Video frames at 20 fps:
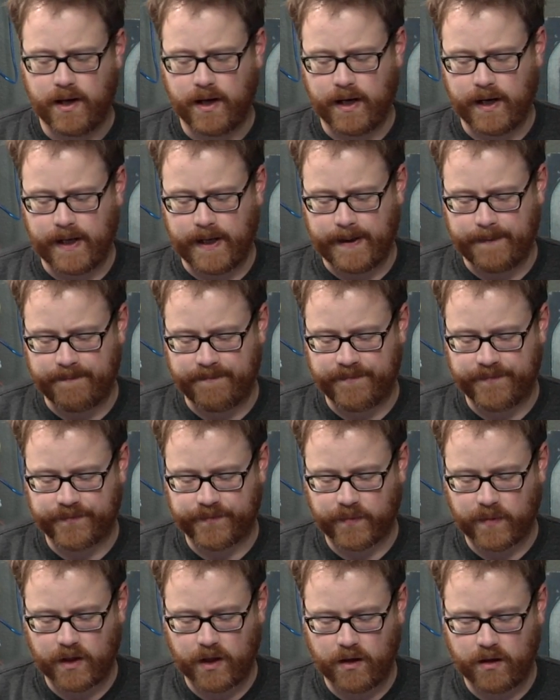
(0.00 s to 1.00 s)

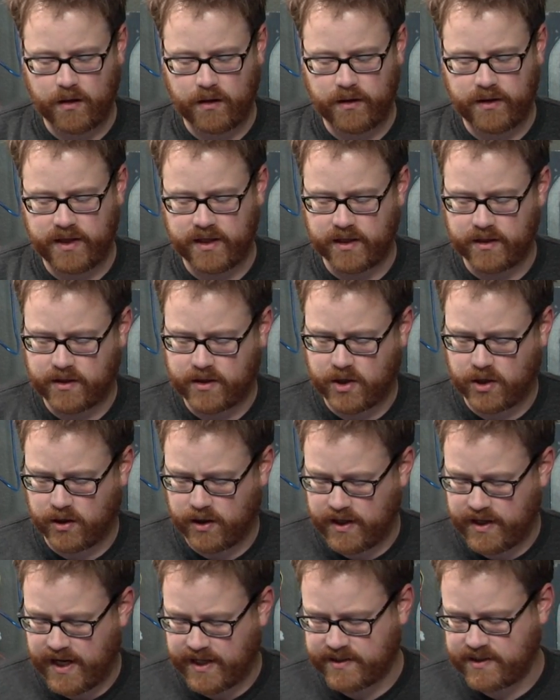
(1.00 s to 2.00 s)
Um, The
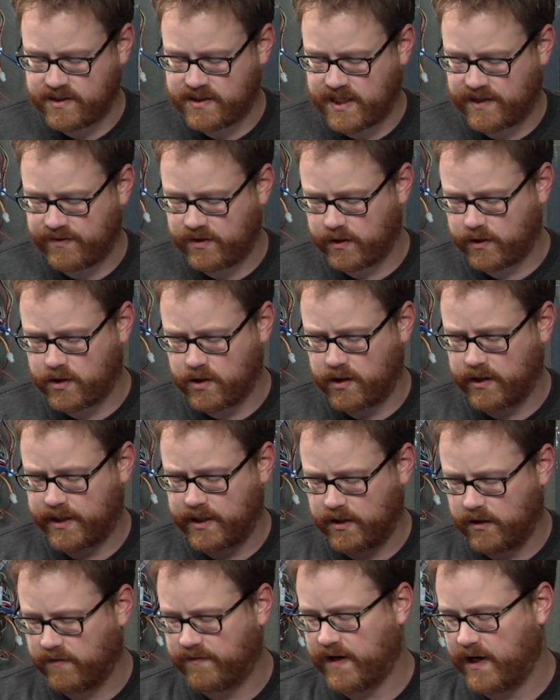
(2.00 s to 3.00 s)
current Nexus seven and current
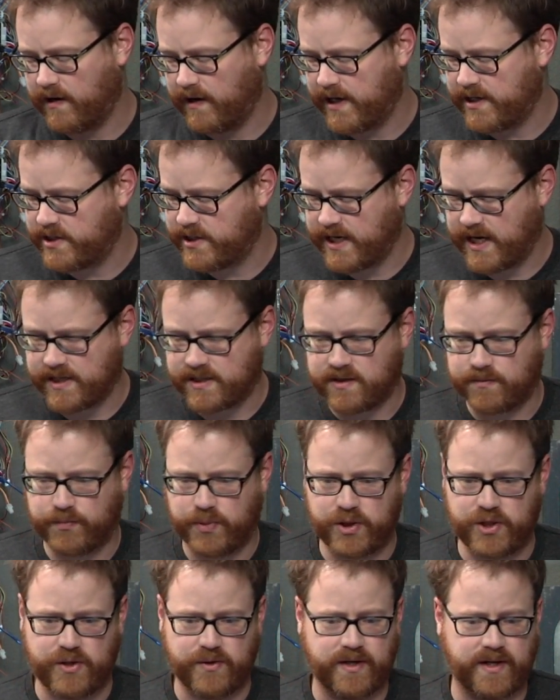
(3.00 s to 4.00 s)
Kindle Fire H D X
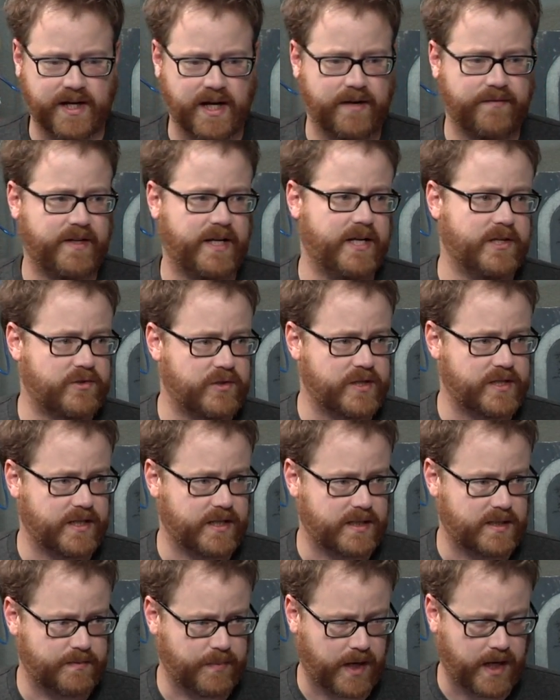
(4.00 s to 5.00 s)
put you in a kind of an
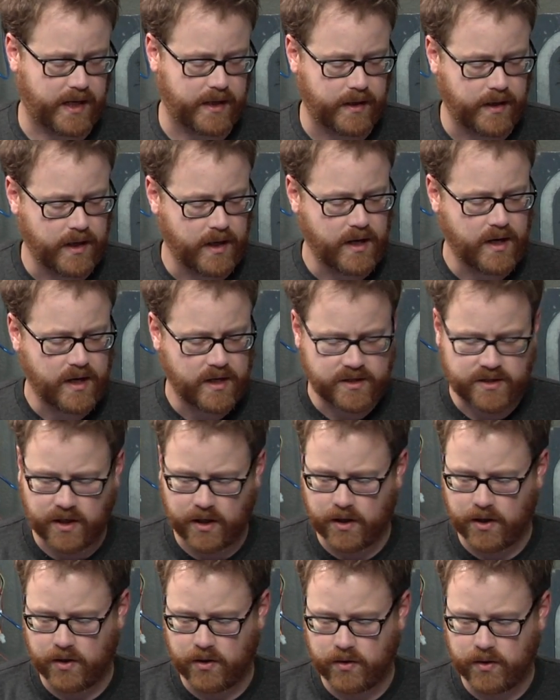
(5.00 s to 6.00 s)
interesting spot.
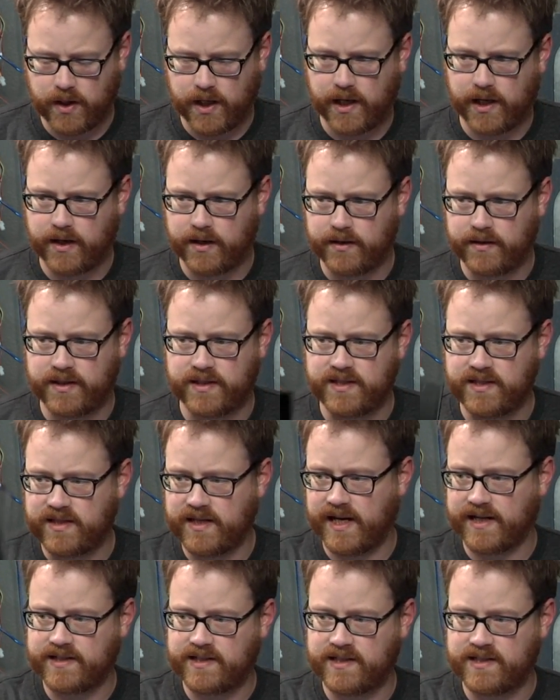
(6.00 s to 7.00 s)
So uh, this is the
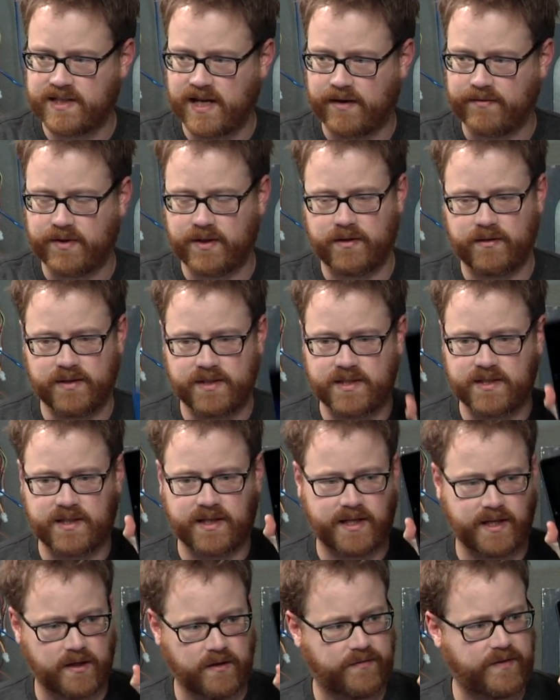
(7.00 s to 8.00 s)
Nexus seven, this is the
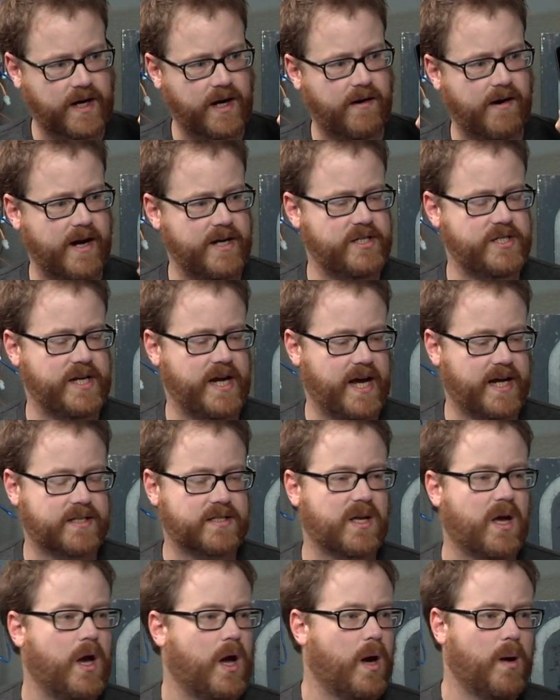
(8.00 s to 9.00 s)
Kindle Fire H D
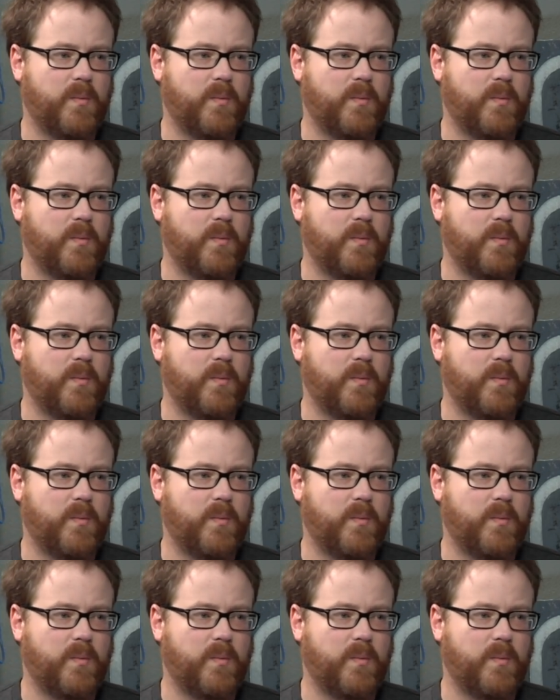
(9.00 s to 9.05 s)
X.